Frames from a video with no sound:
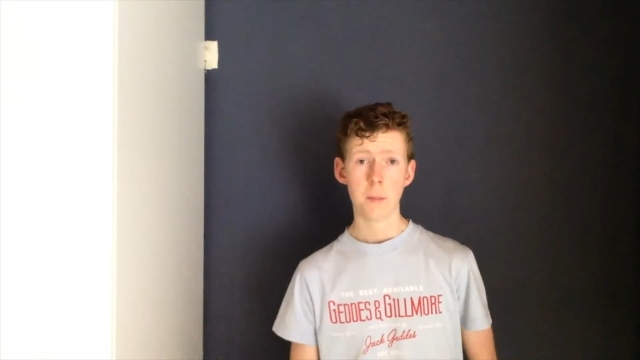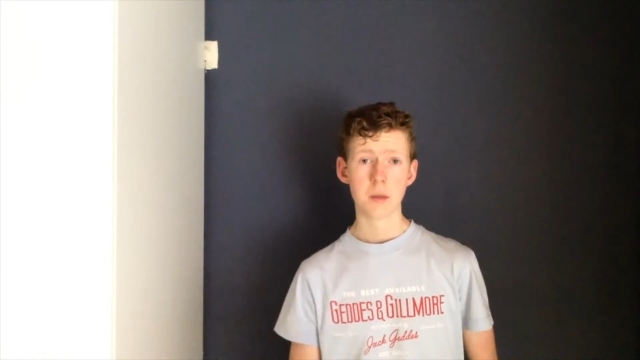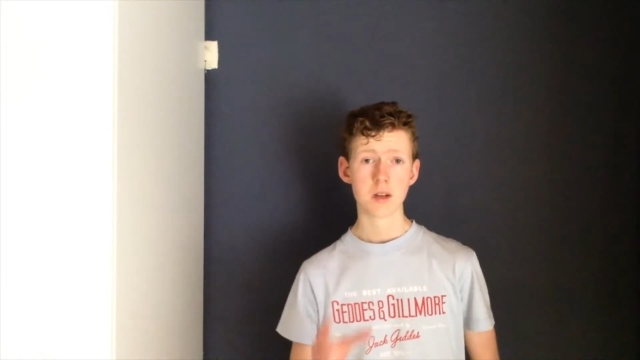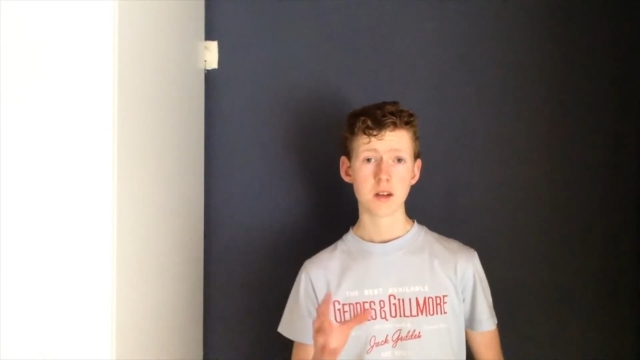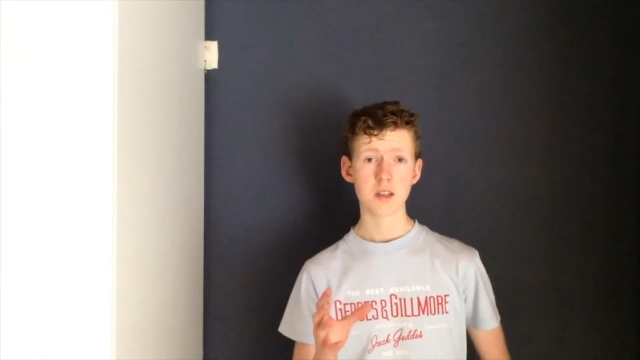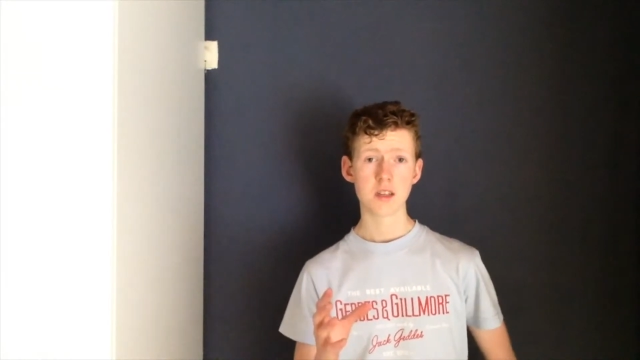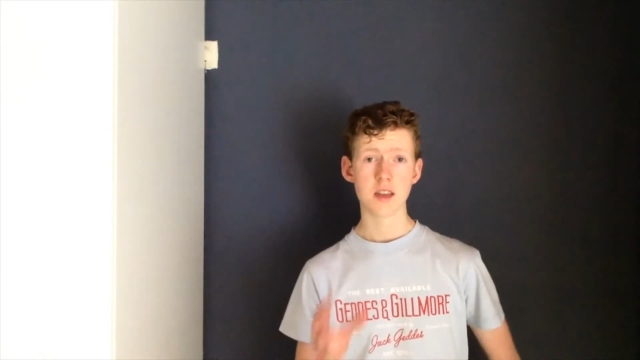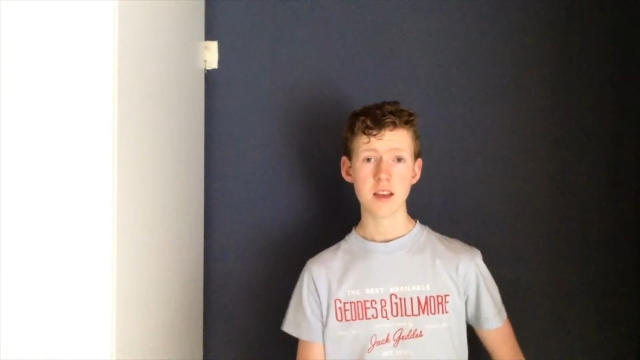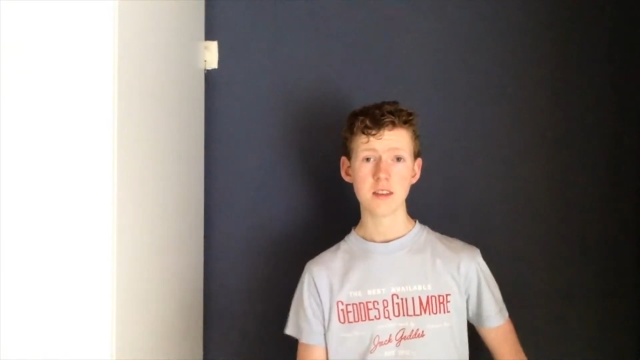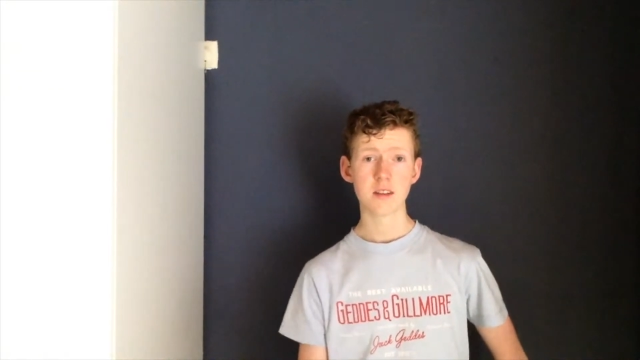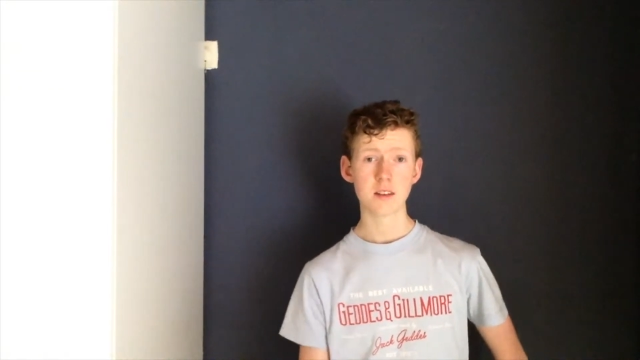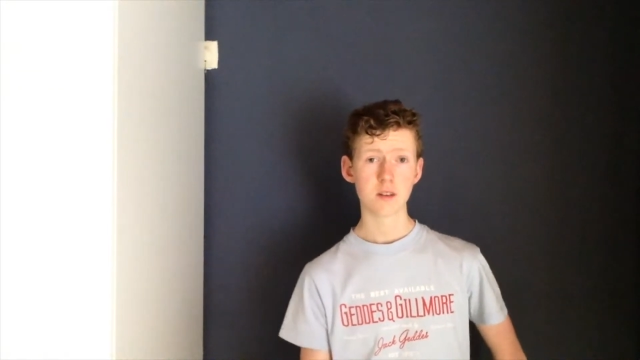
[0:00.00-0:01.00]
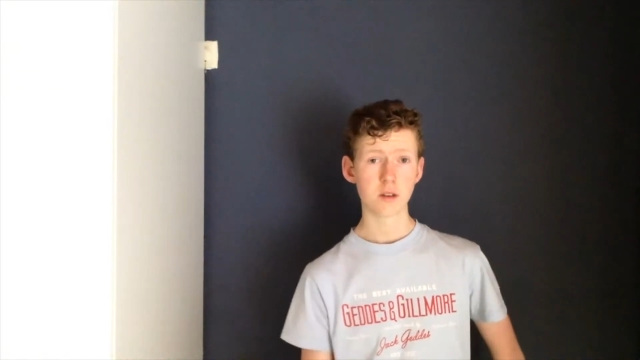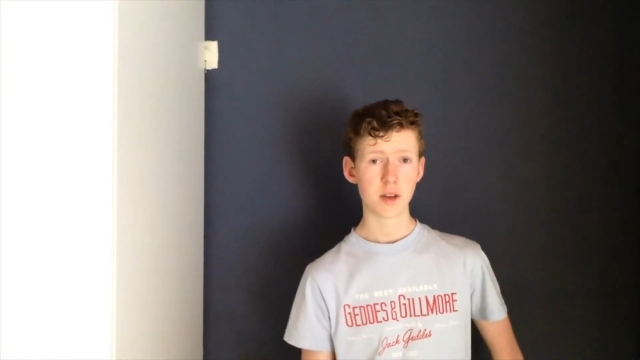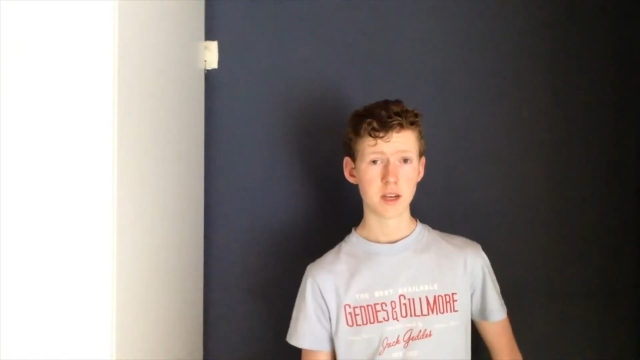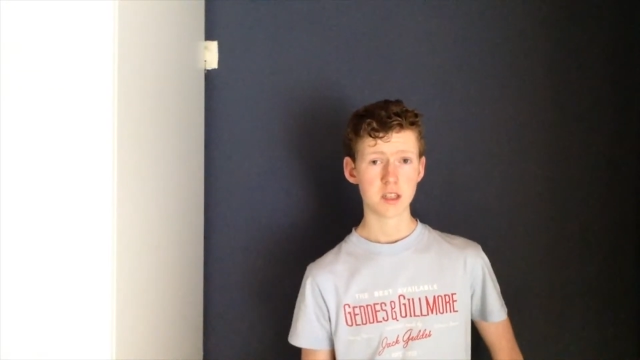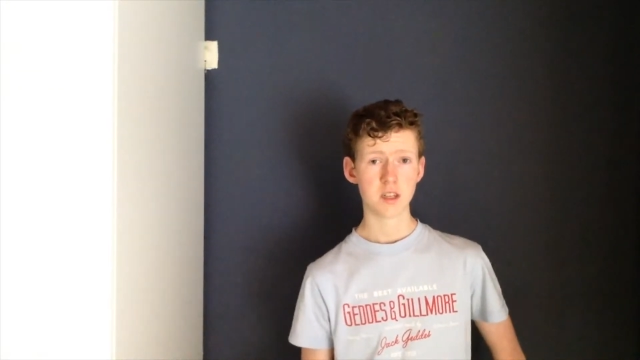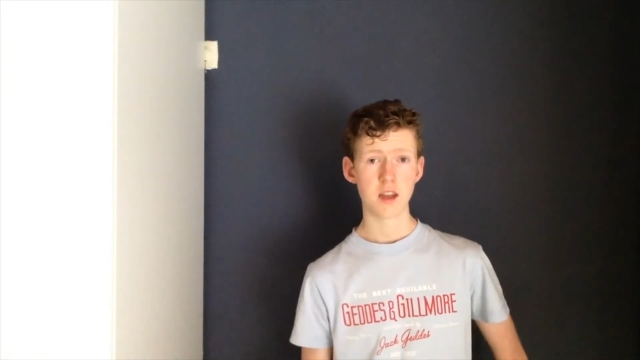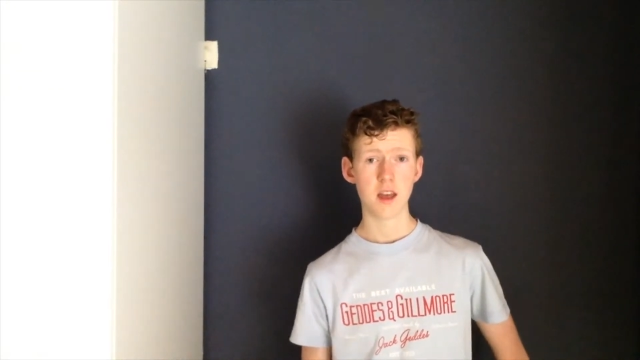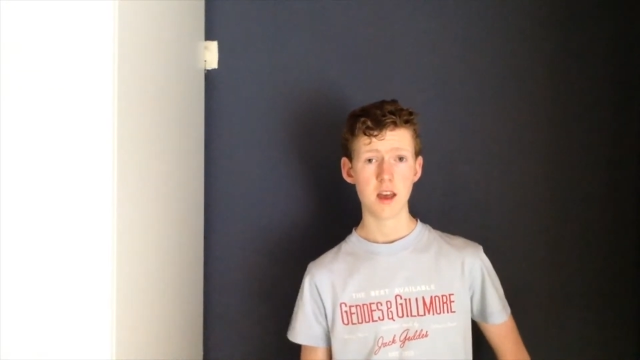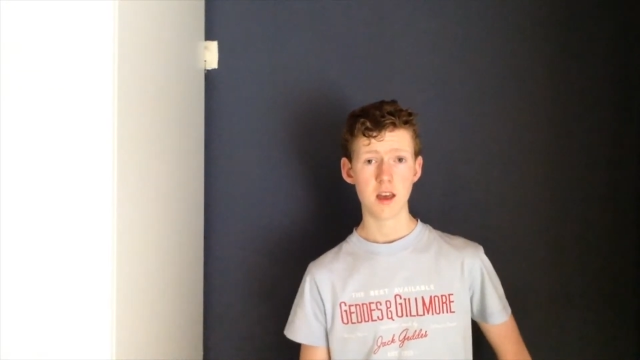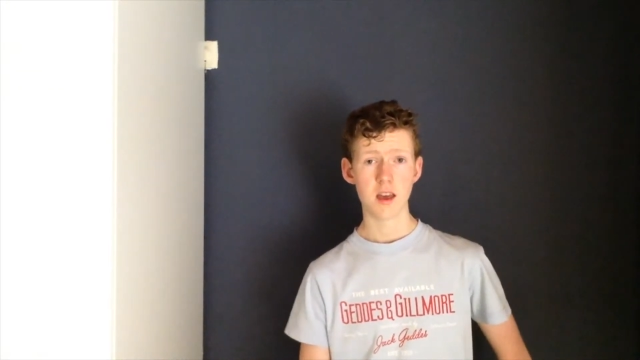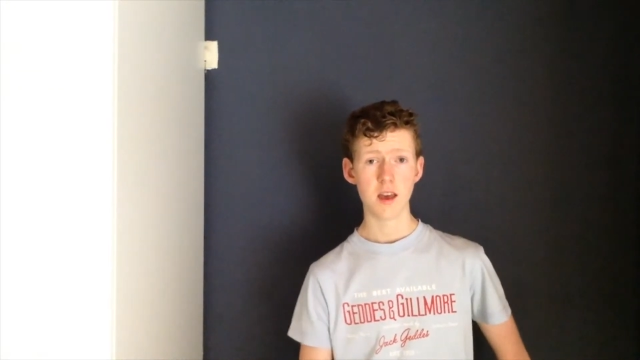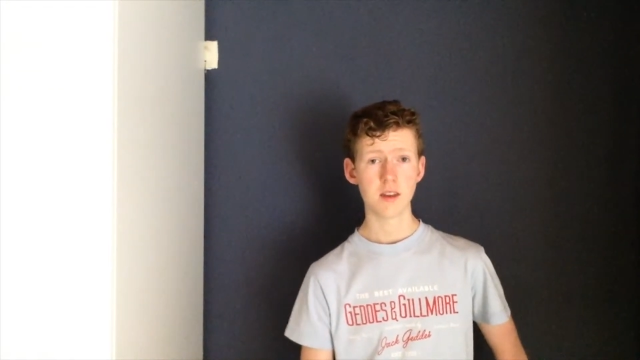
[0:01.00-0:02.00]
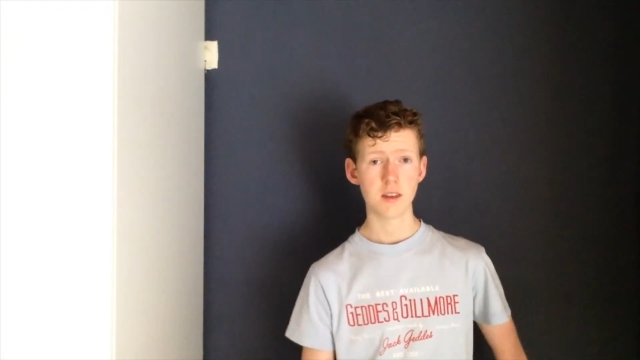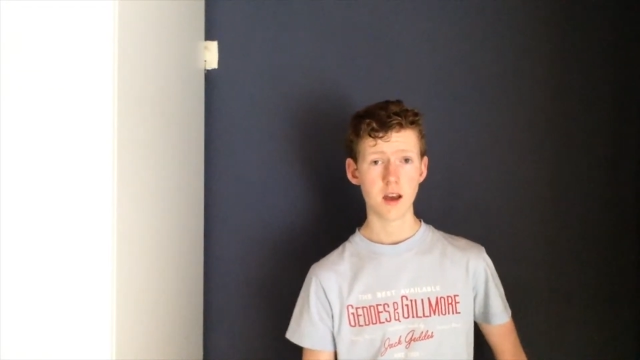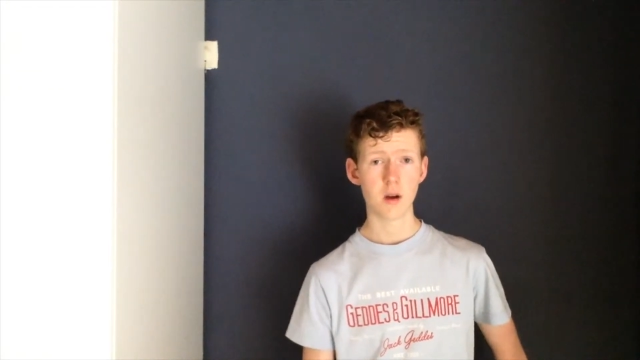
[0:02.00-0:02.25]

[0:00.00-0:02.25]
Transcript: because the internet connection at